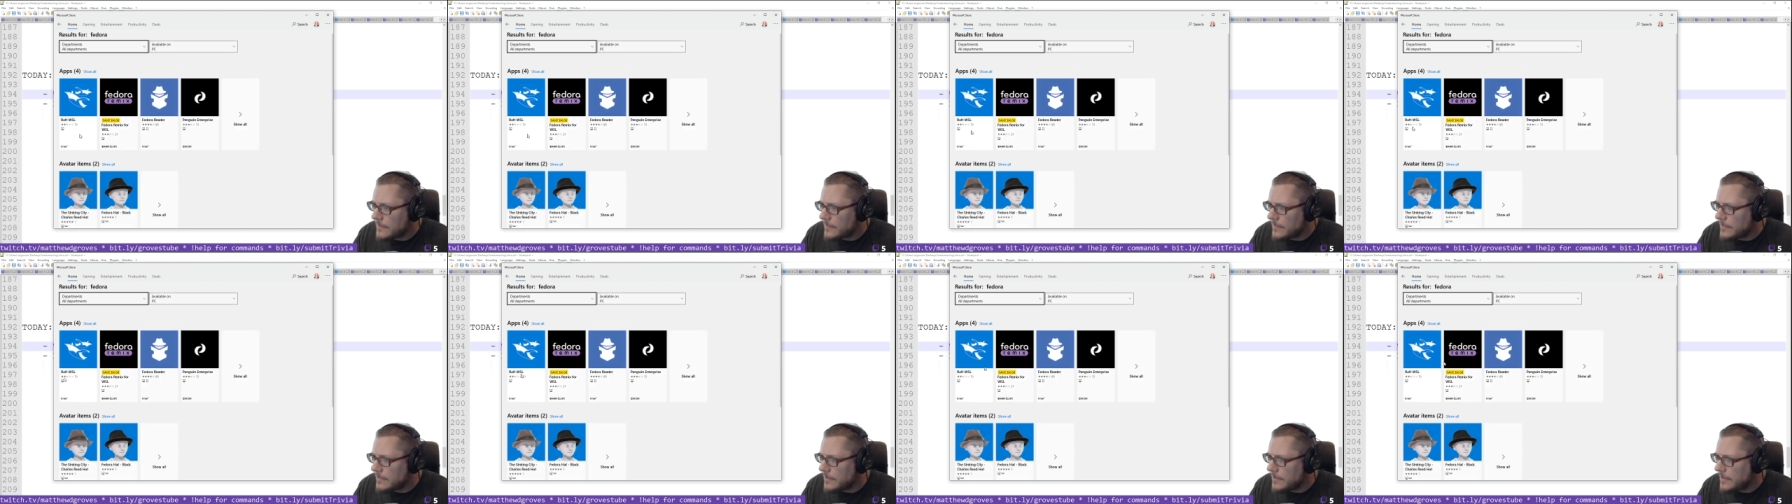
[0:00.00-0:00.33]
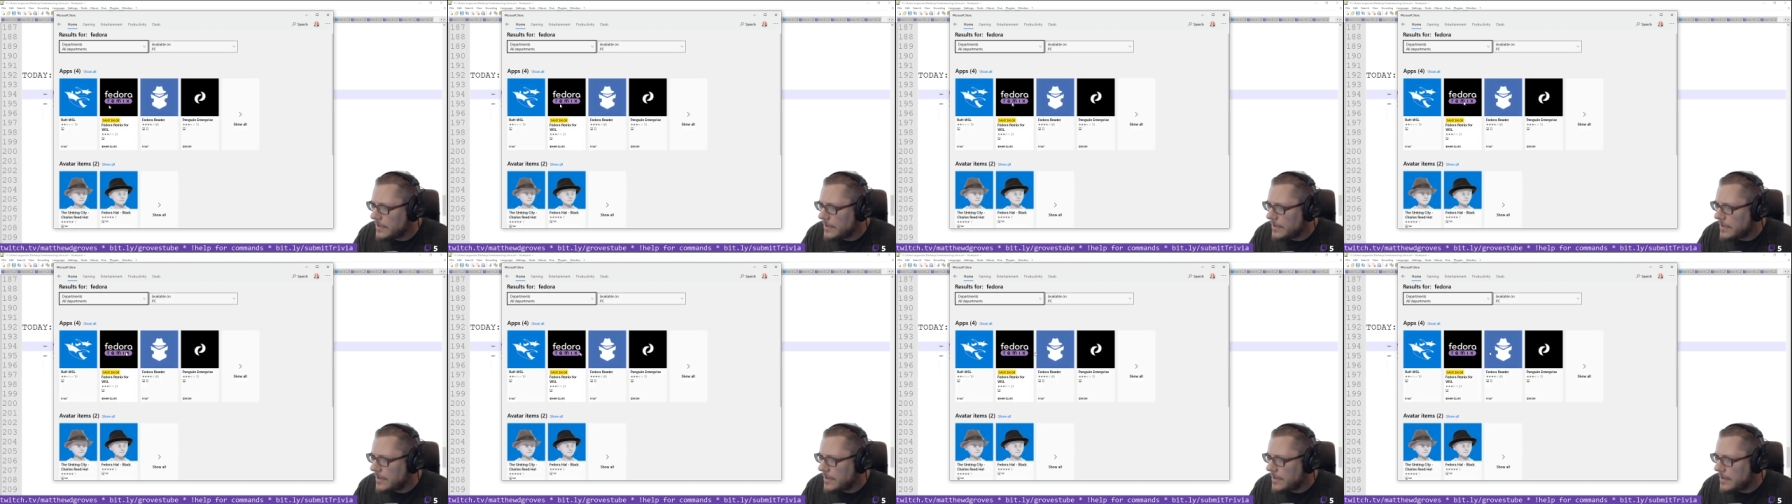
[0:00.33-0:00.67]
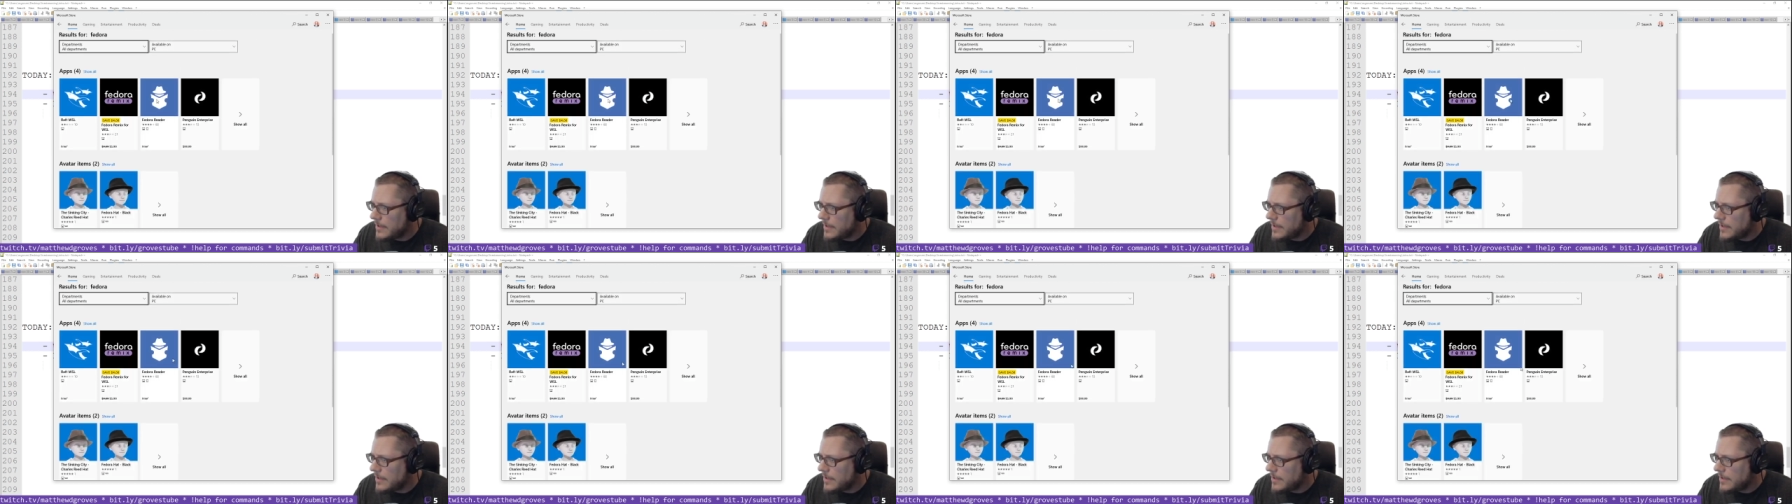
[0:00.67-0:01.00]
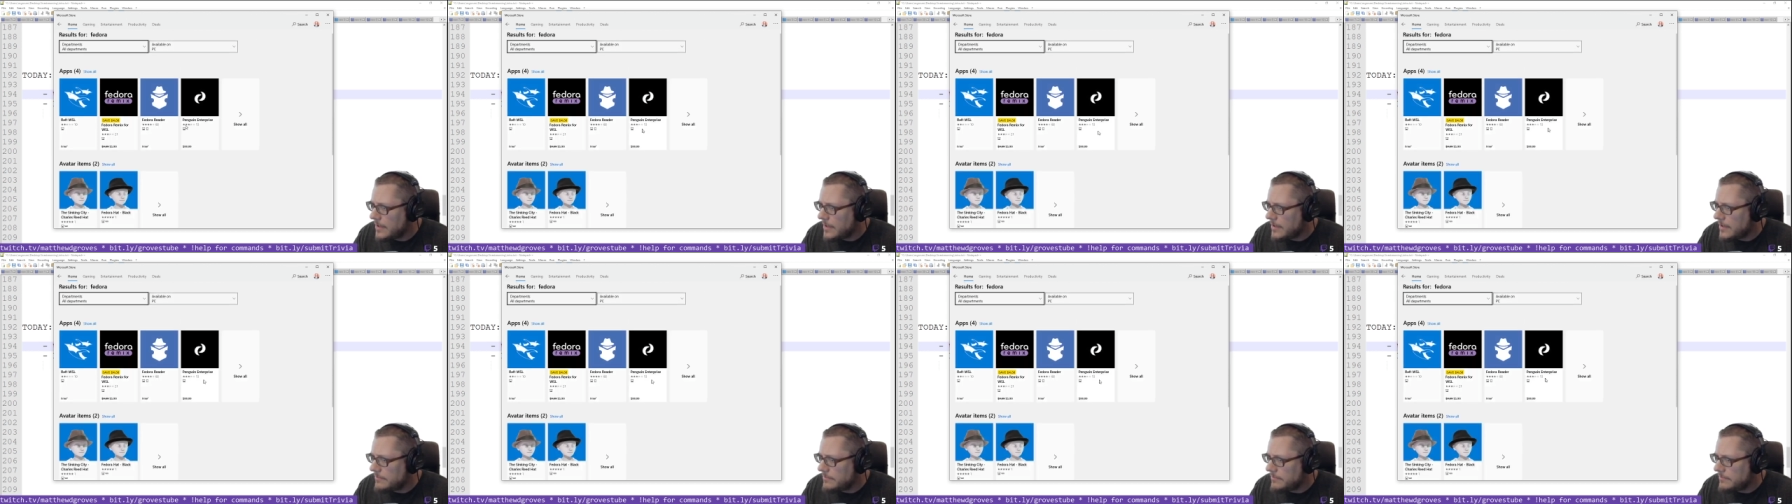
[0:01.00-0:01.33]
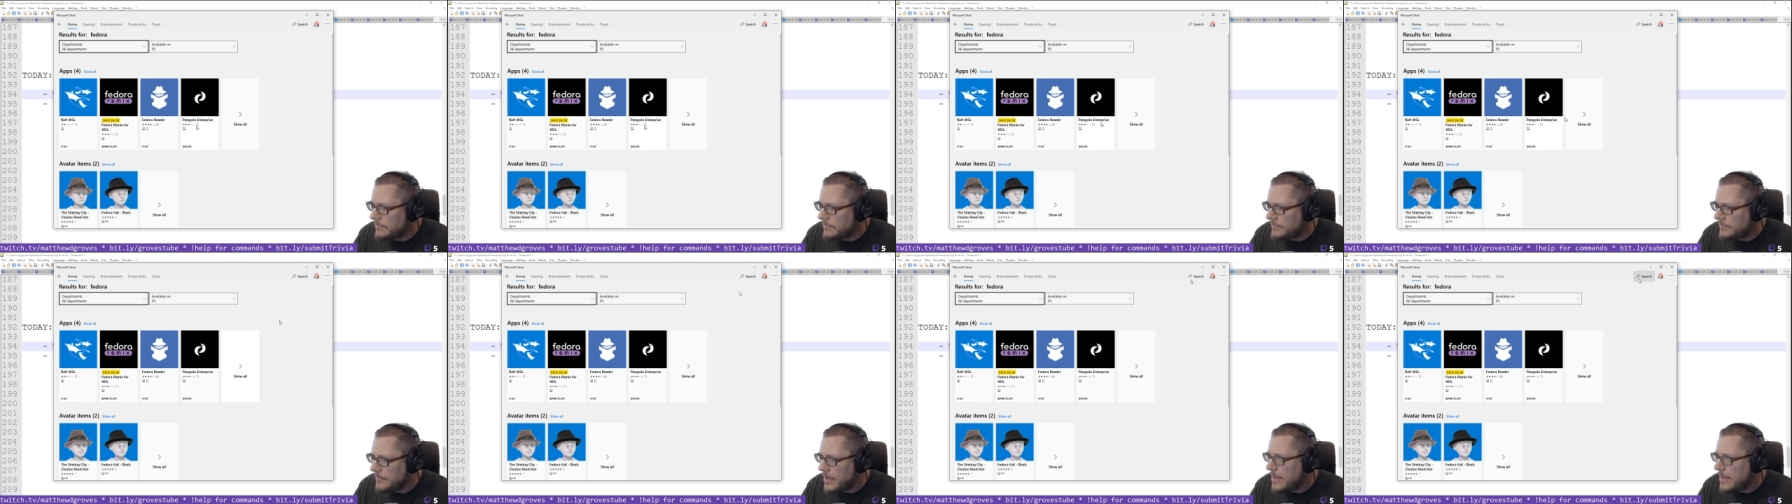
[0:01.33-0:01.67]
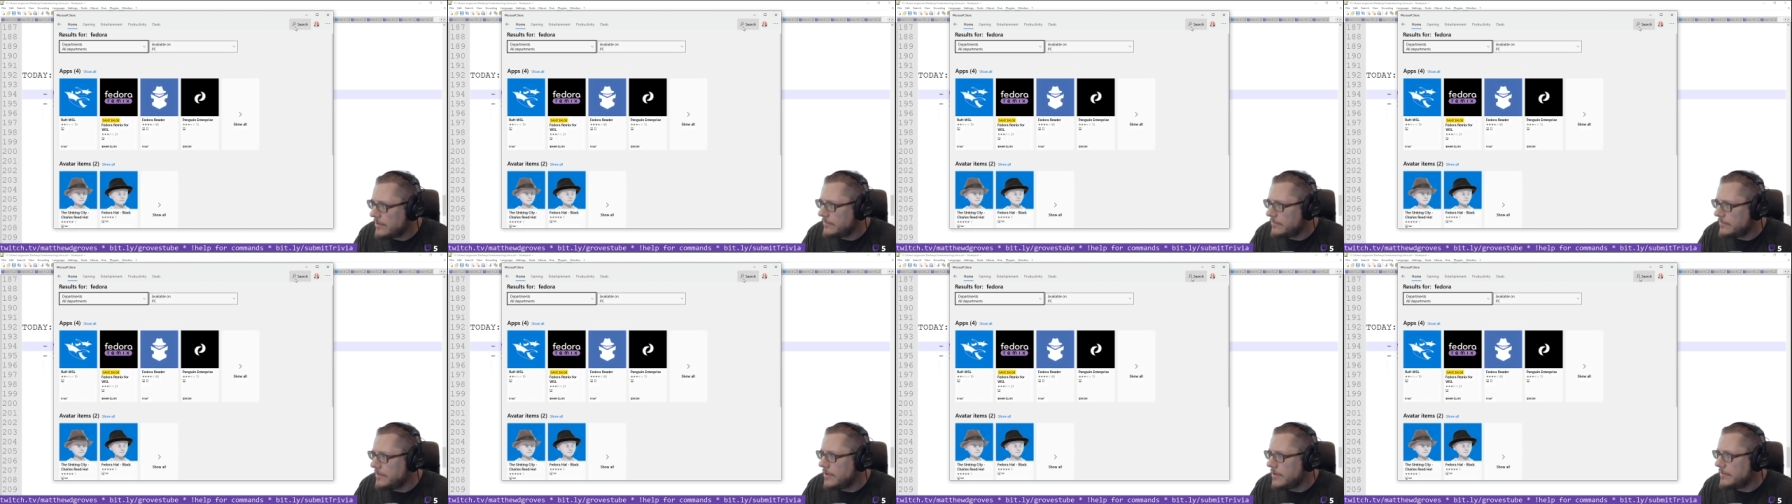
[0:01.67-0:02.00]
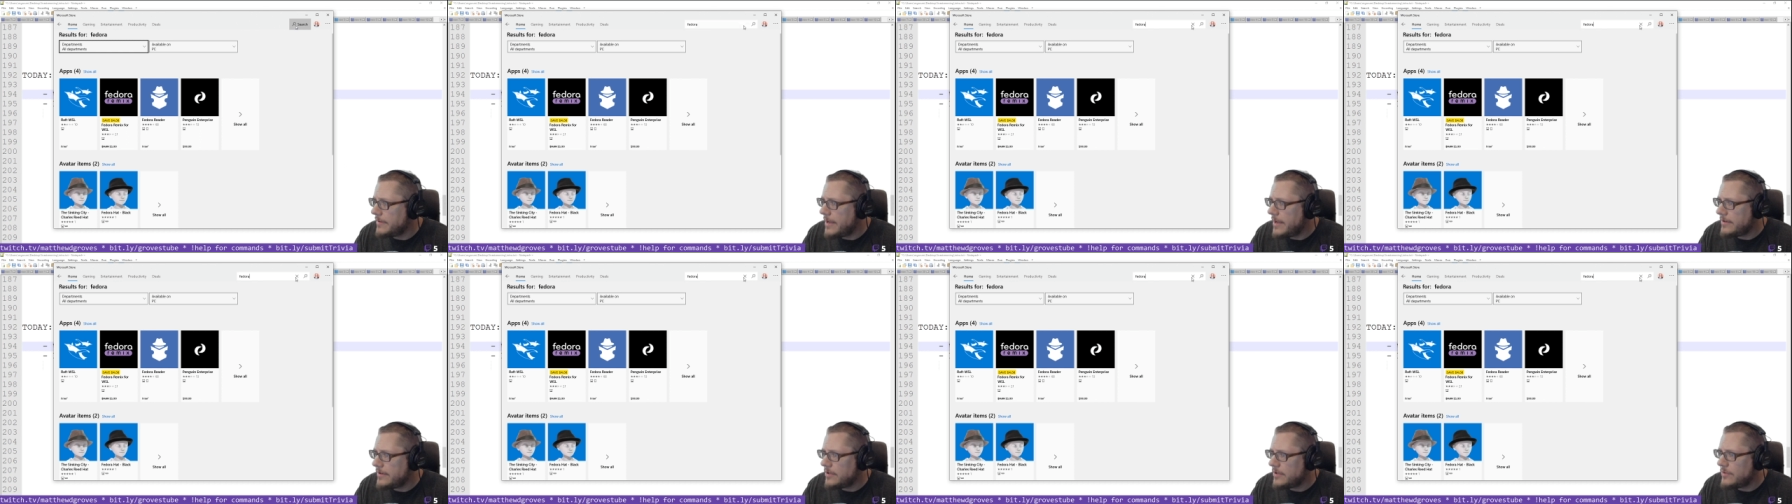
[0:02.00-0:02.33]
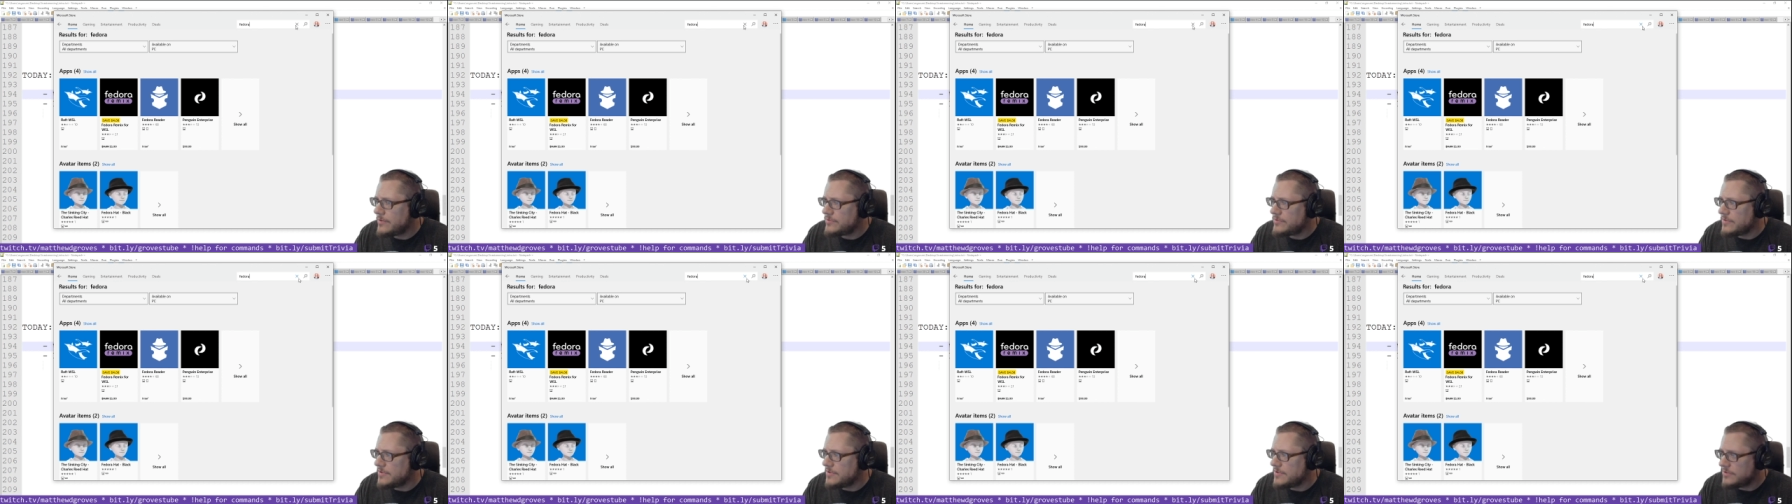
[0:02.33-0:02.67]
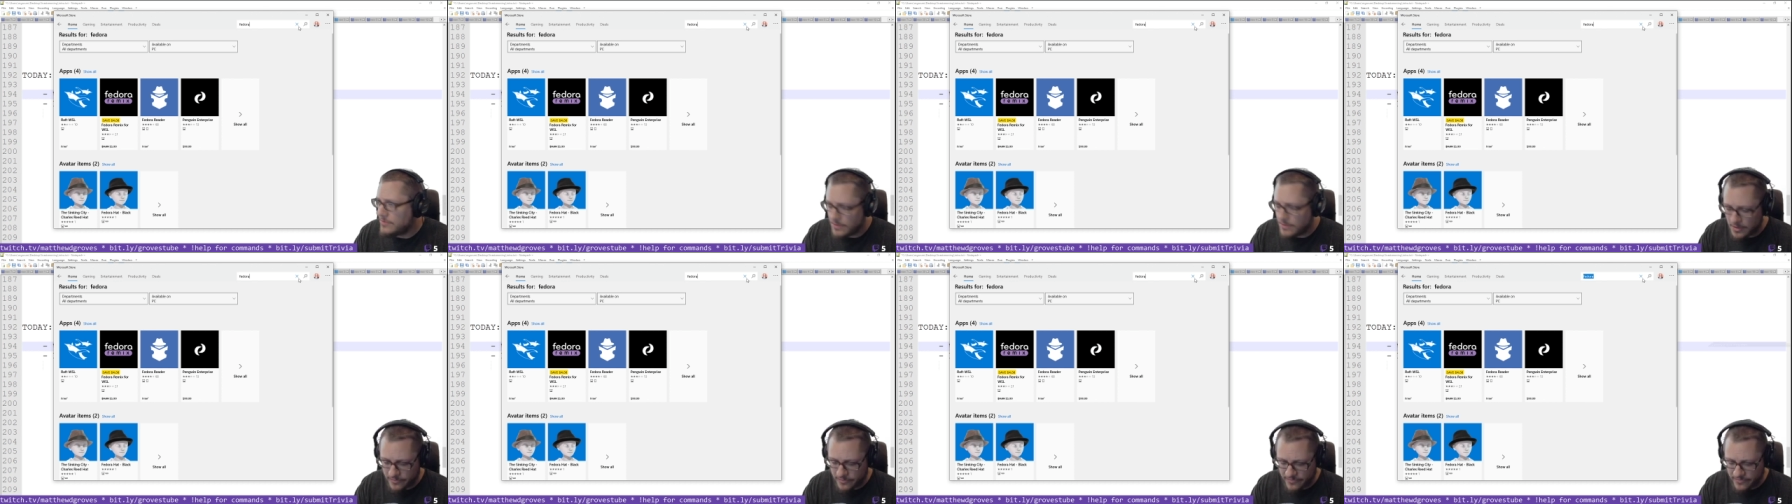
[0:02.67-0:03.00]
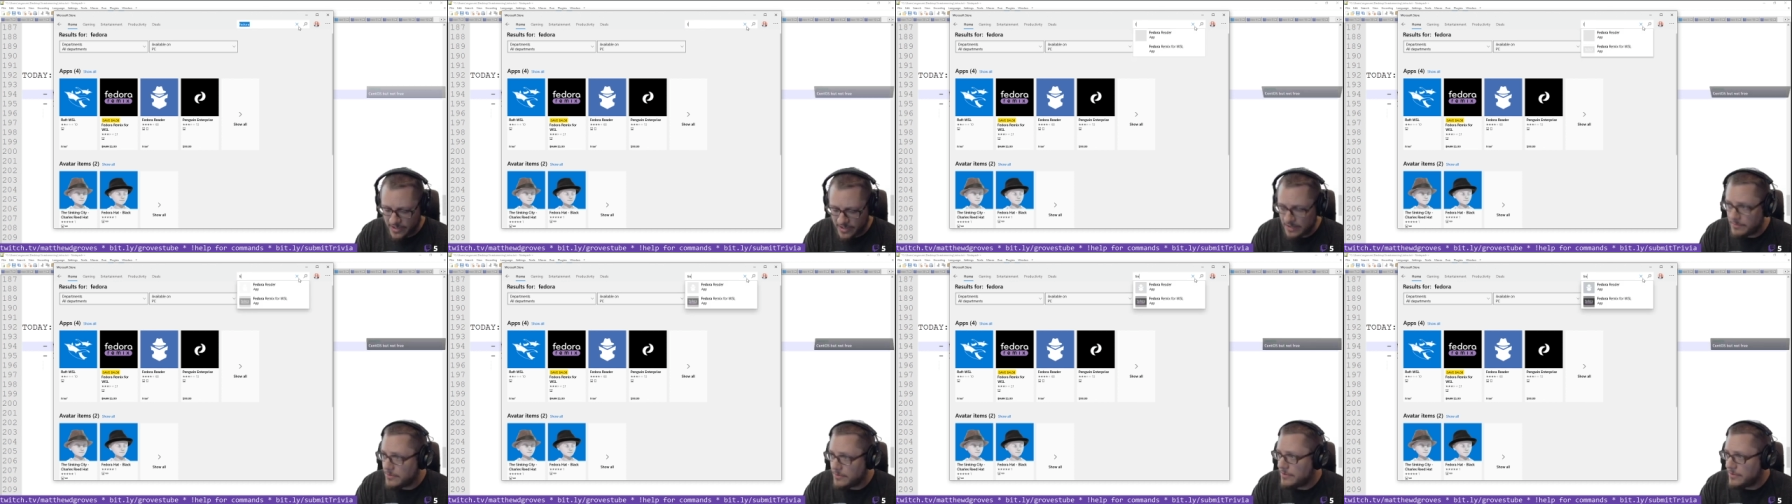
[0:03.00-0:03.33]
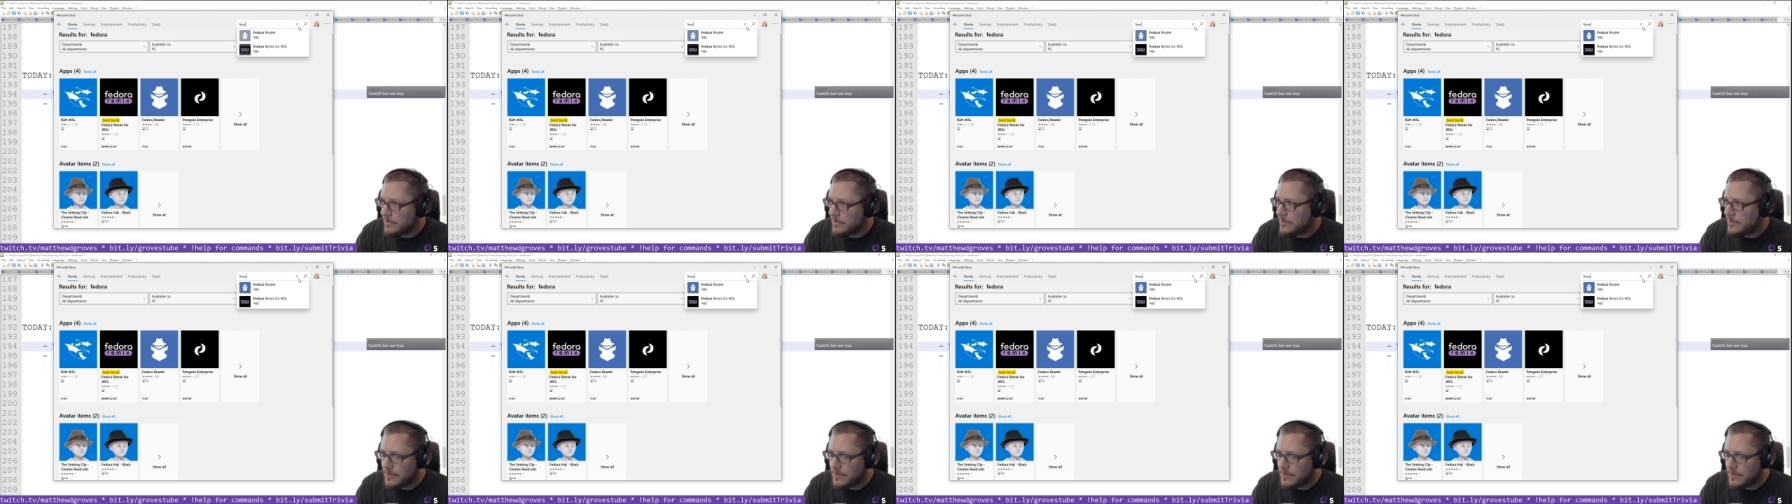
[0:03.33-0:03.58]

I don't know. I don't know which ones are all available.